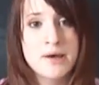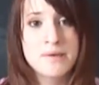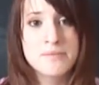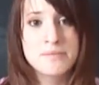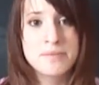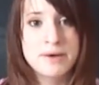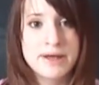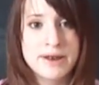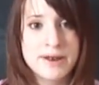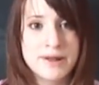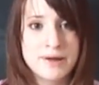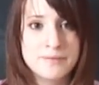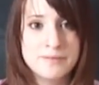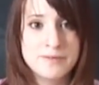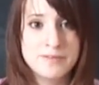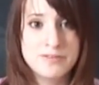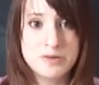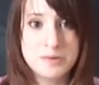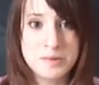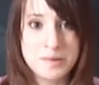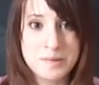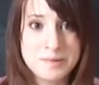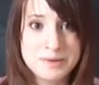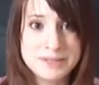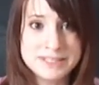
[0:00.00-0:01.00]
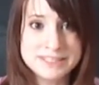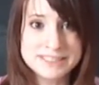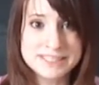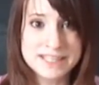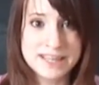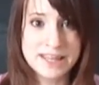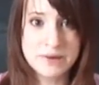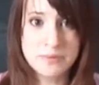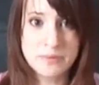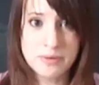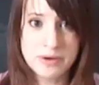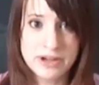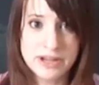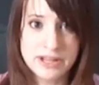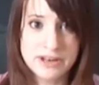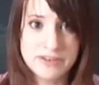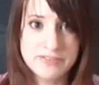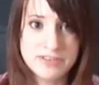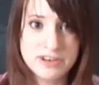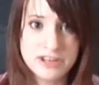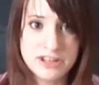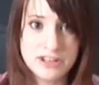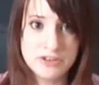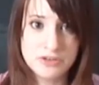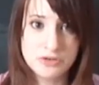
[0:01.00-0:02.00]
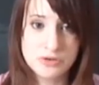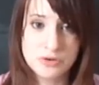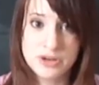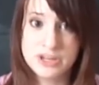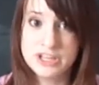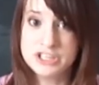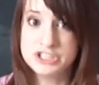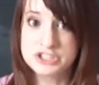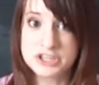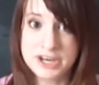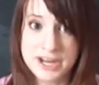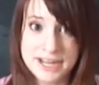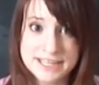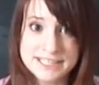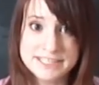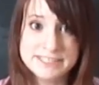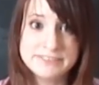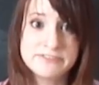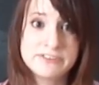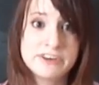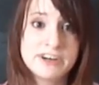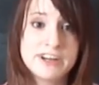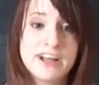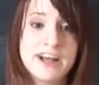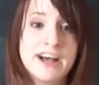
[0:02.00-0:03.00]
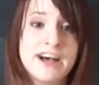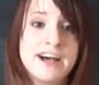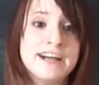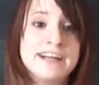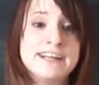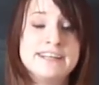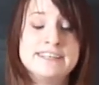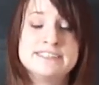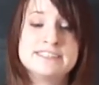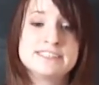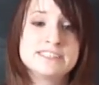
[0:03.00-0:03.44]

But if your baby doesn't like one kind of teething toy, try a different kind.